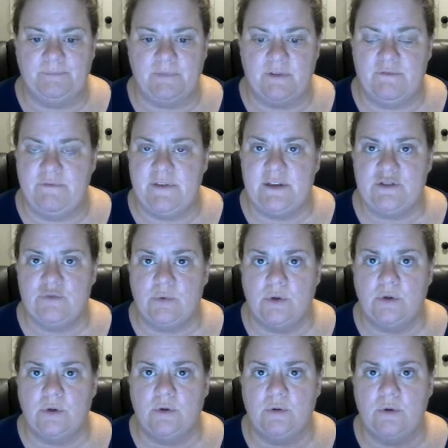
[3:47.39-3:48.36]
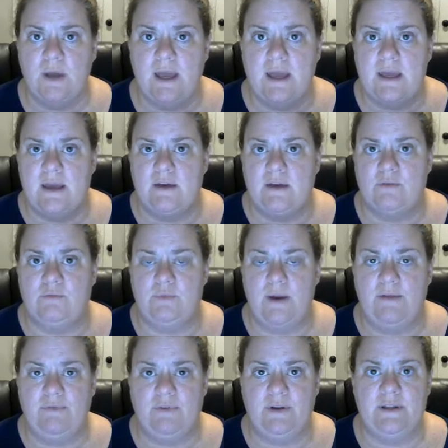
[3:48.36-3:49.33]
visual
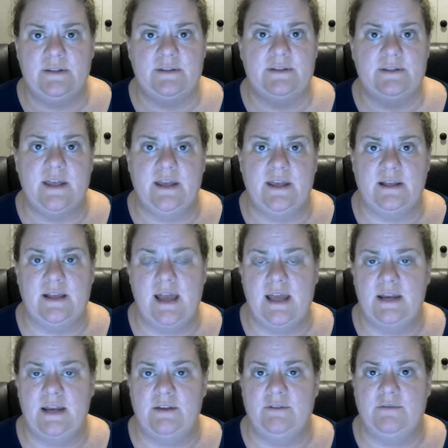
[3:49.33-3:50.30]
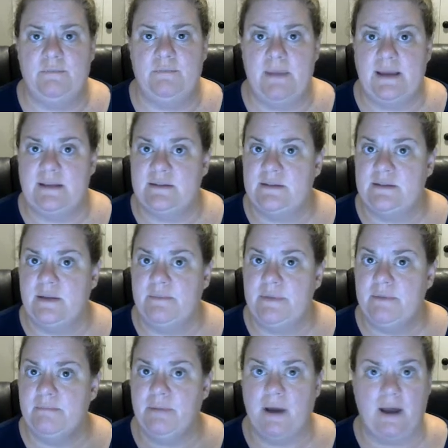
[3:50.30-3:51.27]
reference that kind of makes
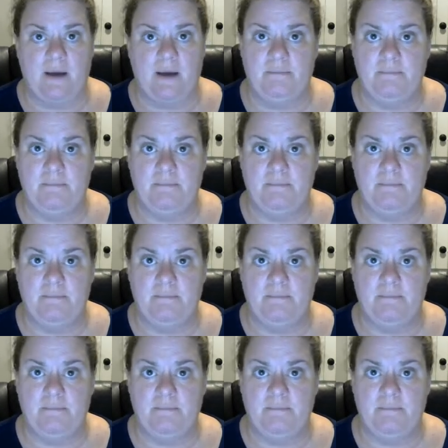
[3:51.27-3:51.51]
something pop,